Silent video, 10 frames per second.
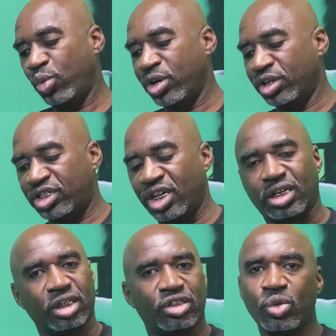Like real
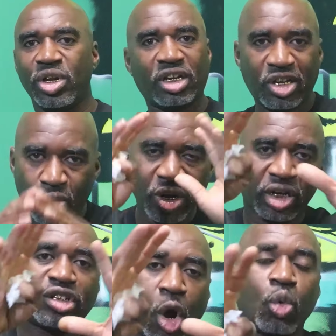shit, cause you
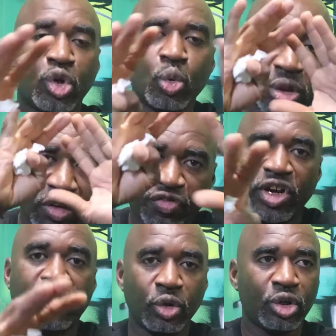you niggas go do what
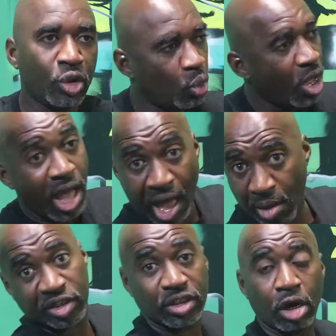the fuck you do.
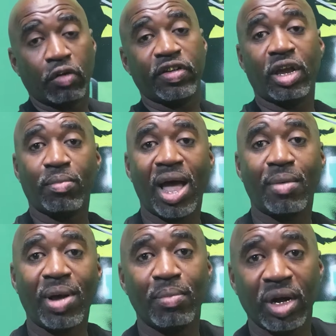I'ma stay over here
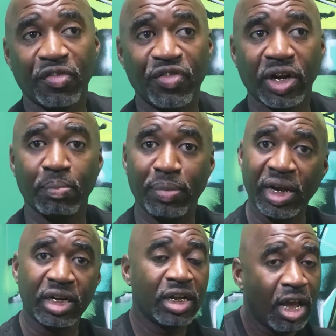and mind my
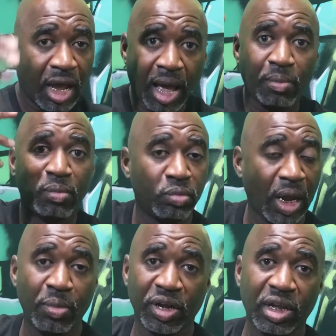motherfucking business.
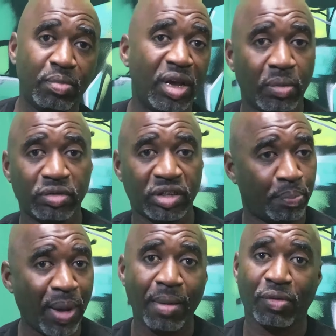I'm I'ma give me a, some